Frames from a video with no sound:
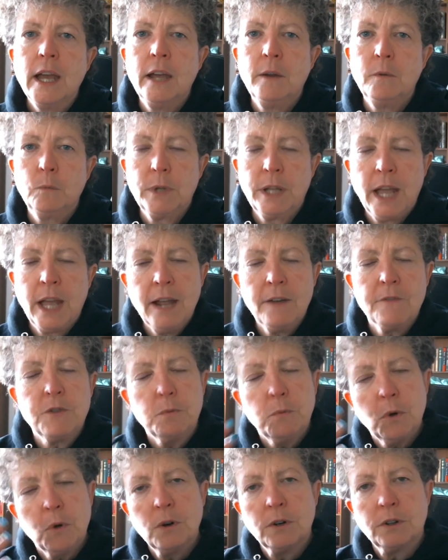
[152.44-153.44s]
and we have
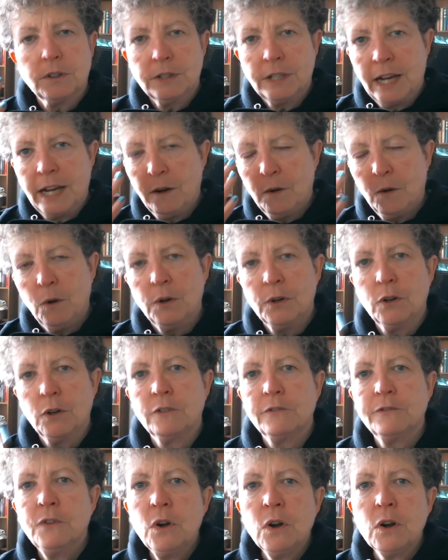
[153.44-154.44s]
the mark now on
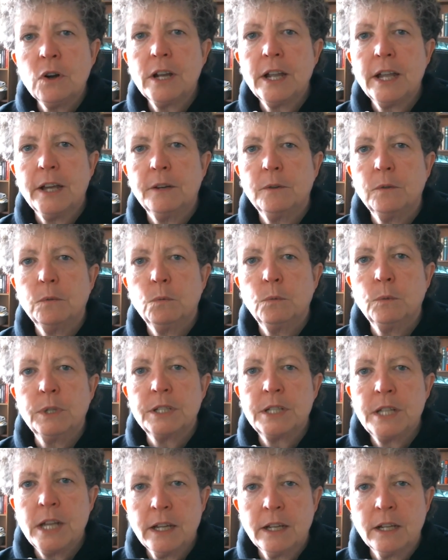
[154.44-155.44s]
our forehead, we
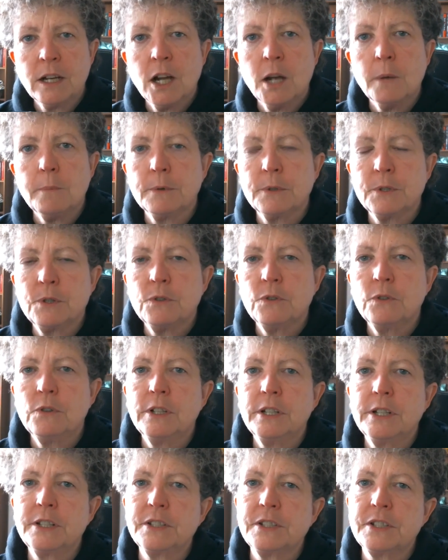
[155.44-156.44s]
take an
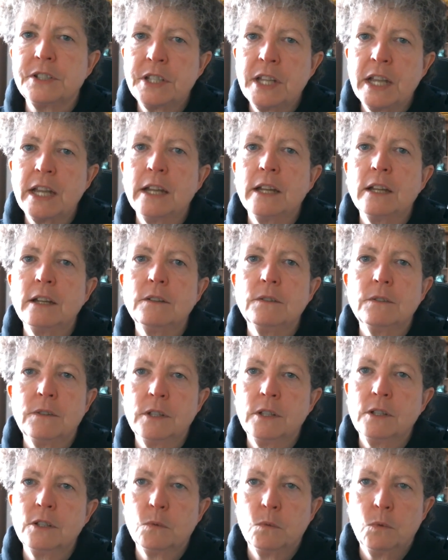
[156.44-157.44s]
opportunity to say
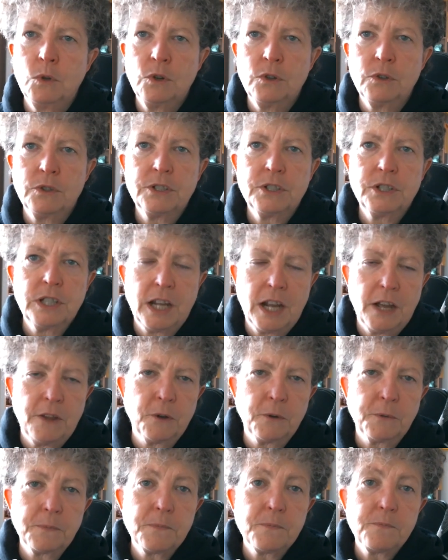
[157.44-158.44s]
these words
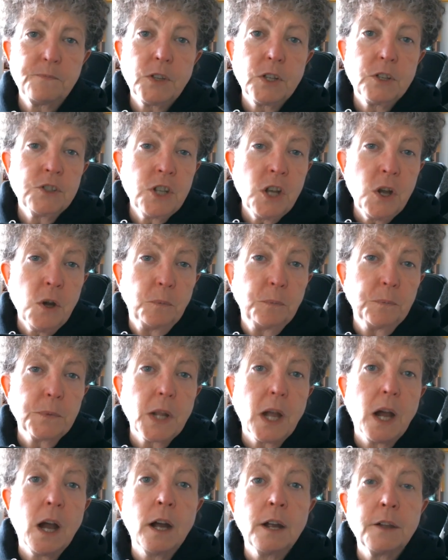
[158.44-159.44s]
together. So
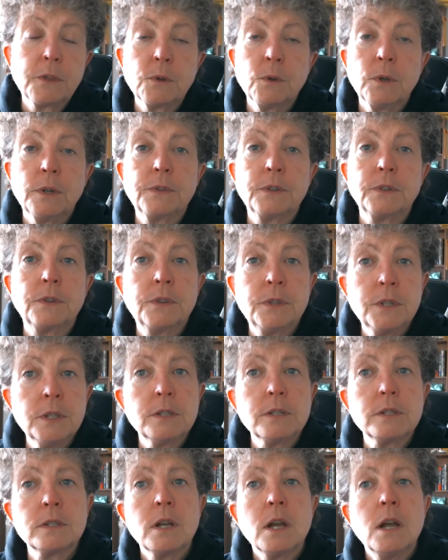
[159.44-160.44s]
I thought that
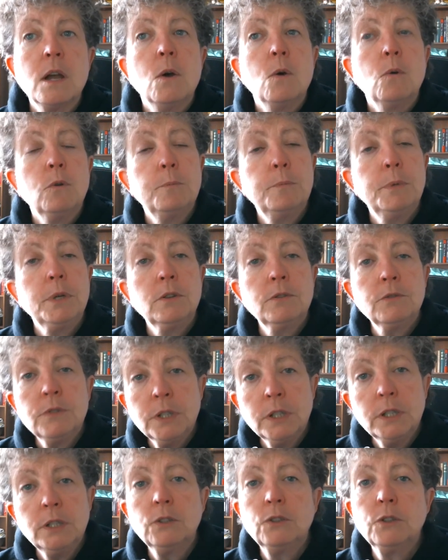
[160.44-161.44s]
this would be a
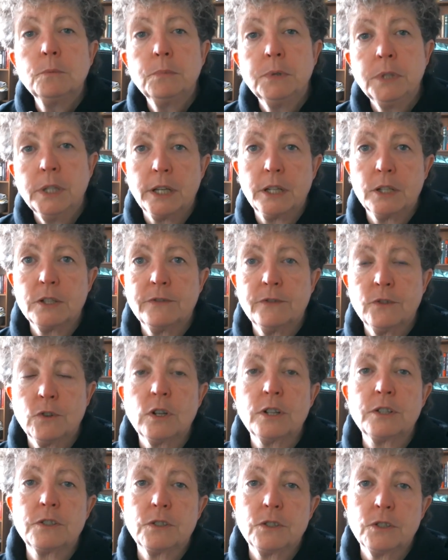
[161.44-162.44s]
really good place for
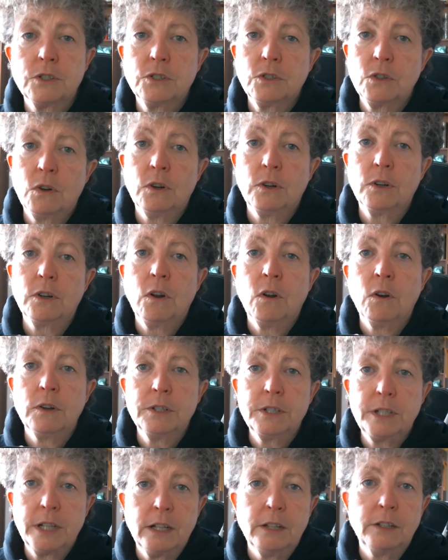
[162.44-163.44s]
us to start
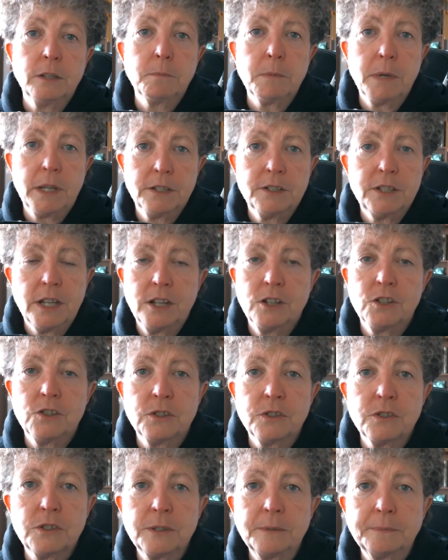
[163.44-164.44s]
our daily
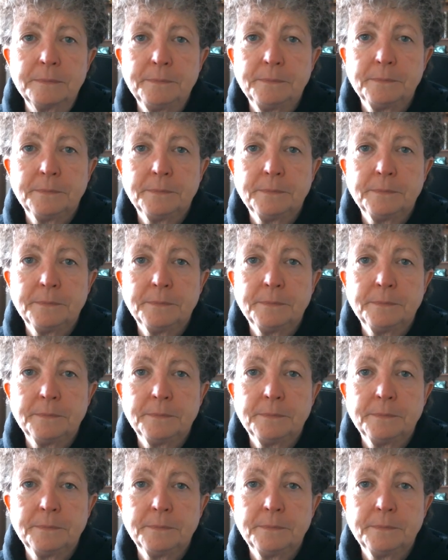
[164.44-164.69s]
meditations.